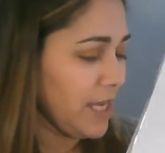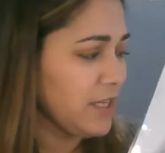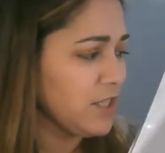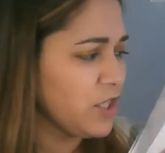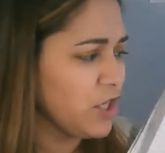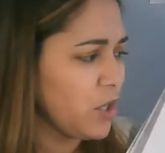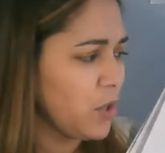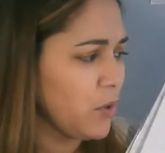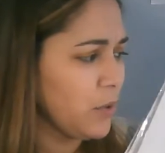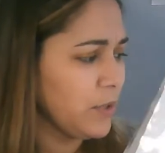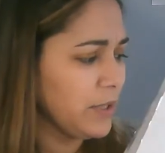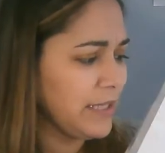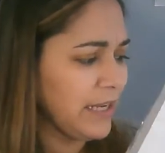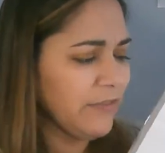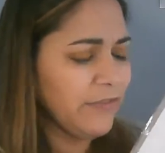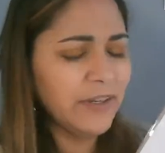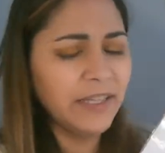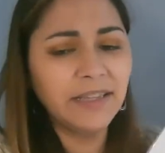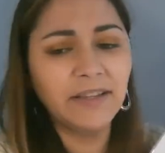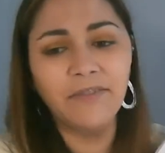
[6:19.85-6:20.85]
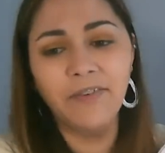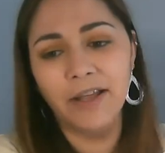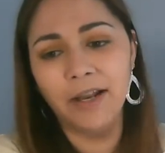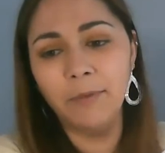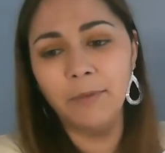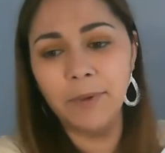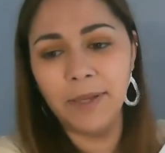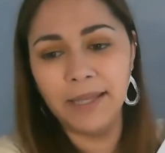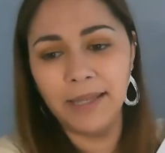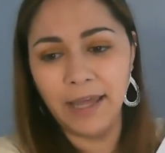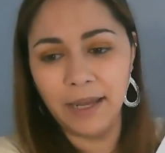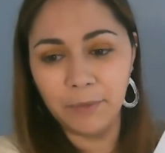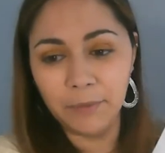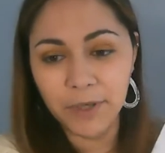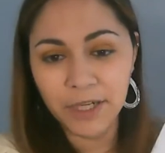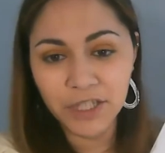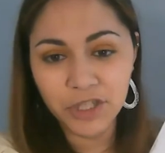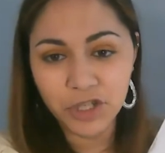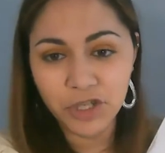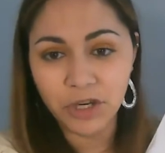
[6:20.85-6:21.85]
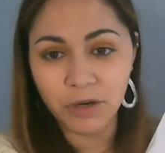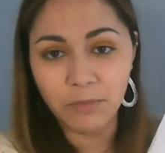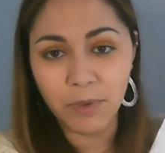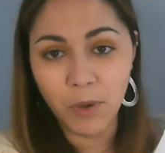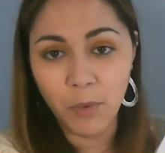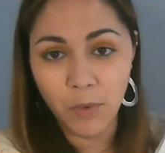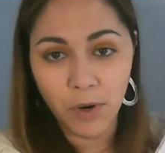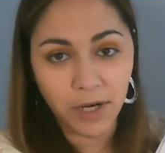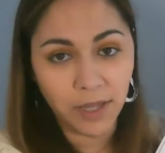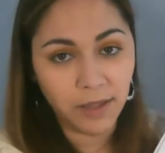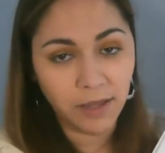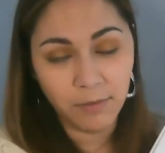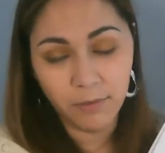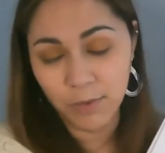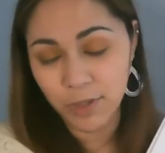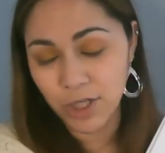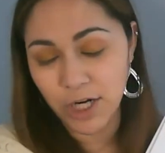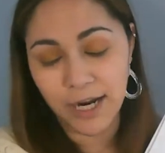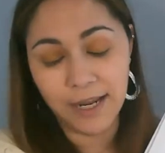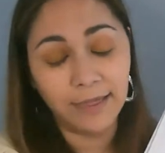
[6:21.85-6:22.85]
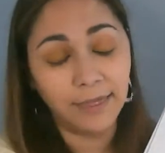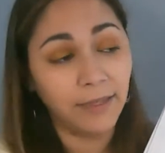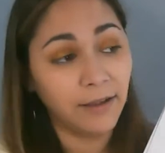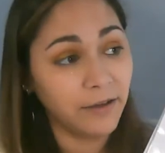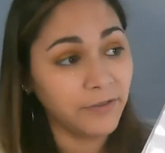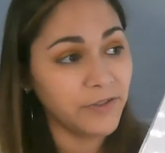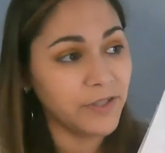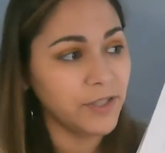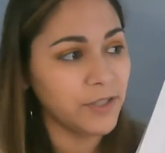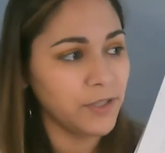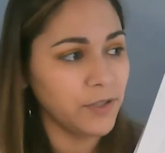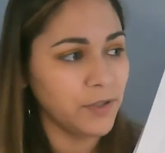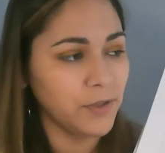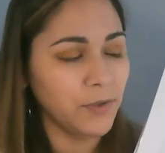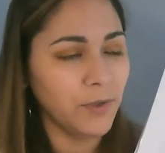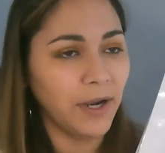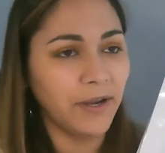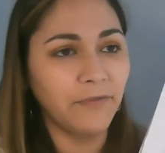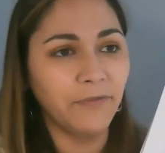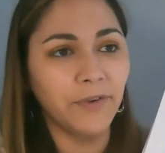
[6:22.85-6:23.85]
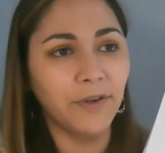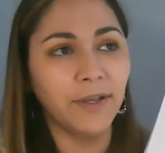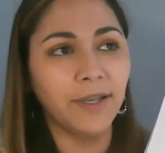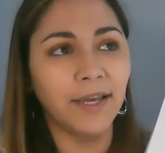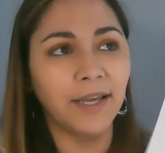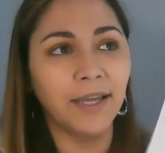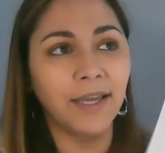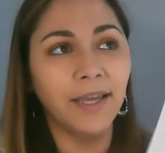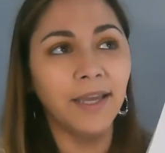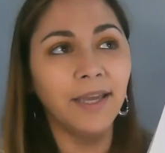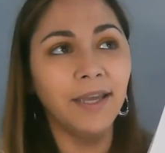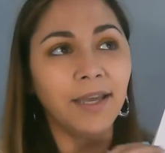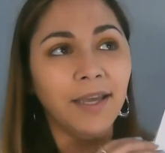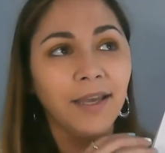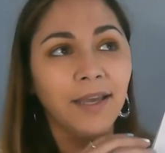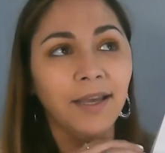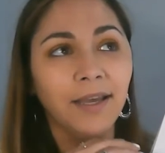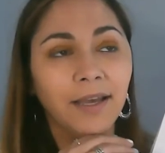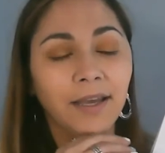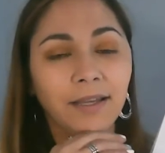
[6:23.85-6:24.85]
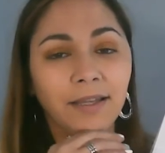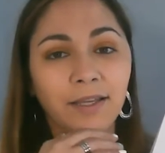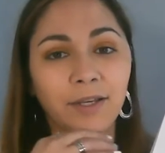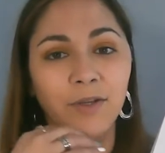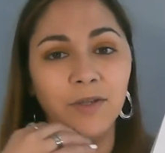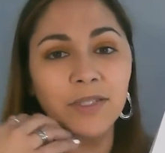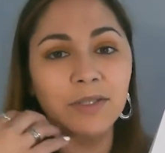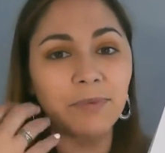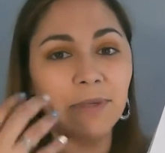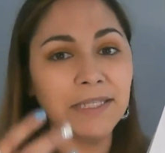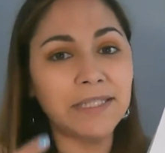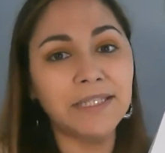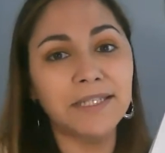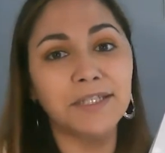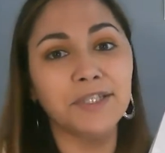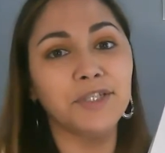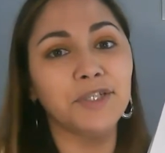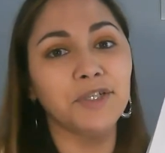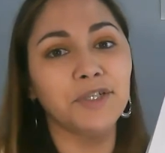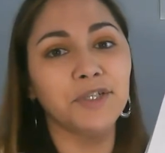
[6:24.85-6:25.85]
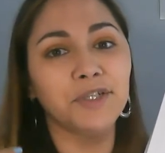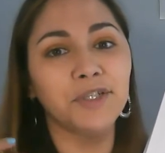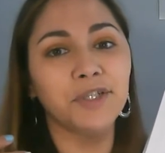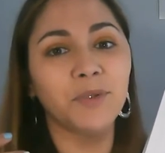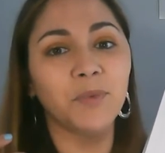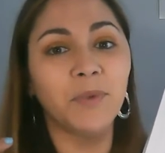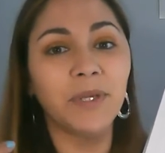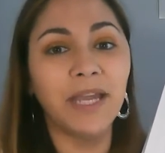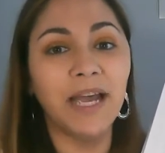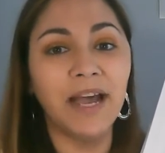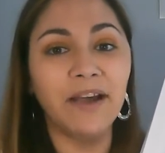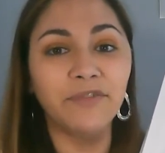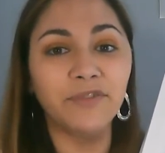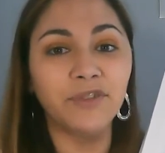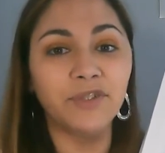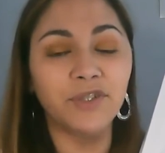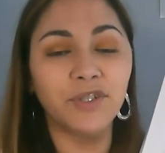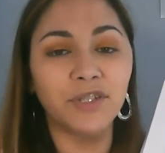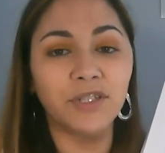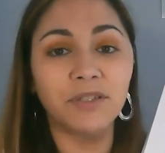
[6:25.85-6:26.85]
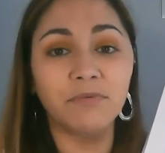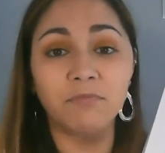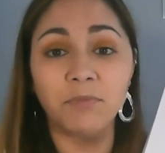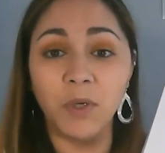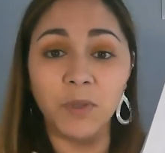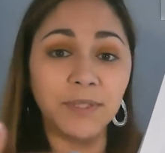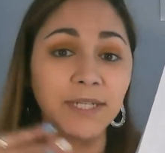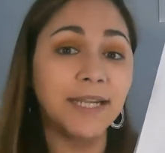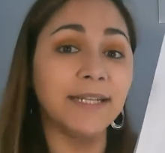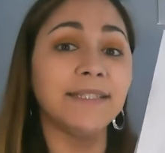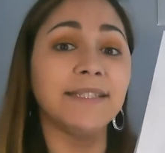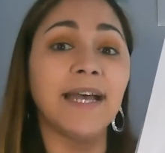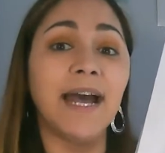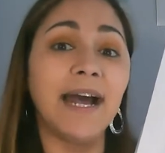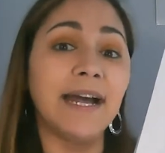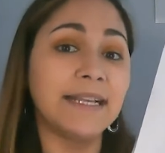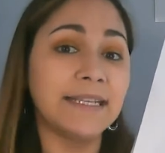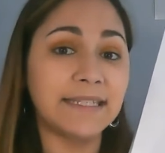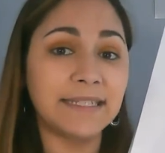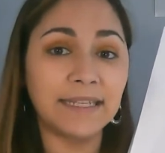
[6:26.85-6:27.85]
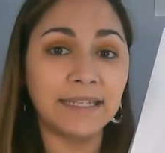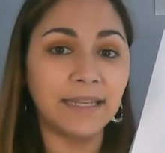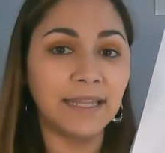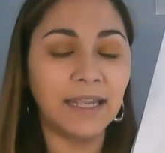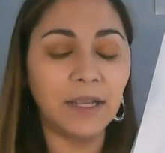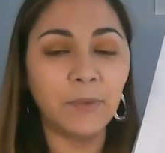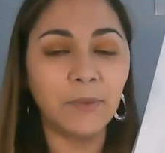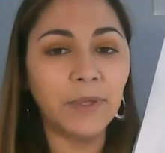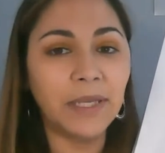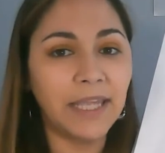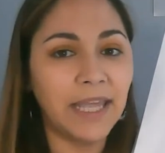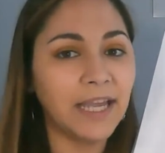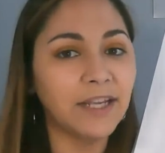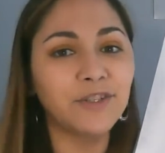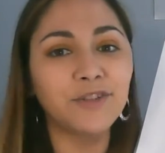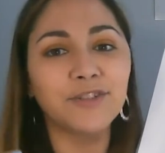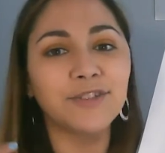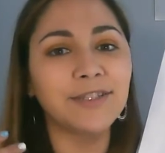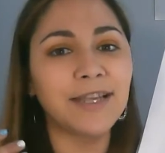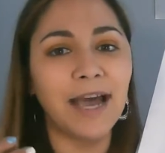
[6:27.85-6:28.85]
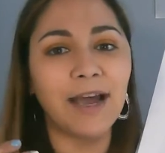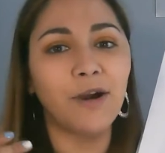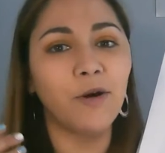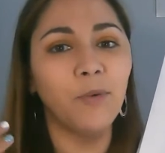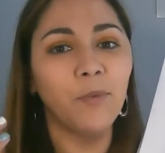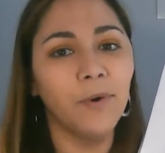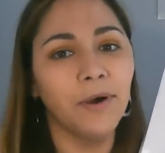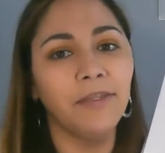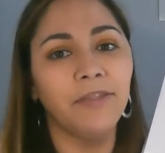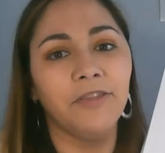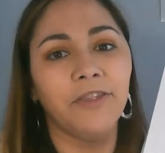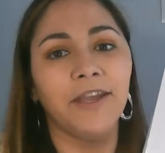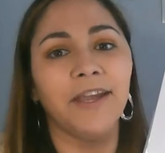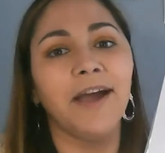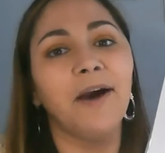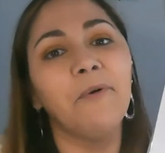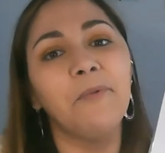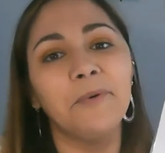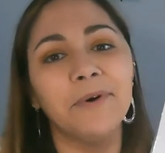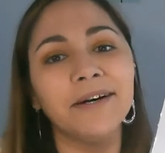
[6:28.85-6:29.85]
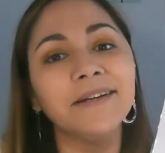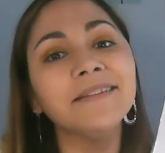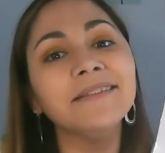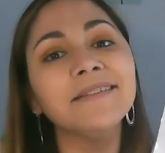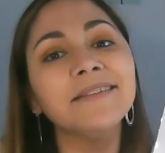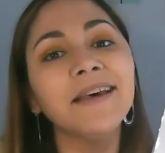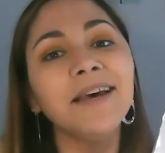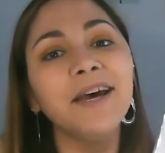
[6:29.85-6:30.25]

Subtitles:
So definitely developing language could be one of them, which I love to do. I feel like, you know, SPED teachers, we have to just multitask. Like, we can't just tackle one thing at once.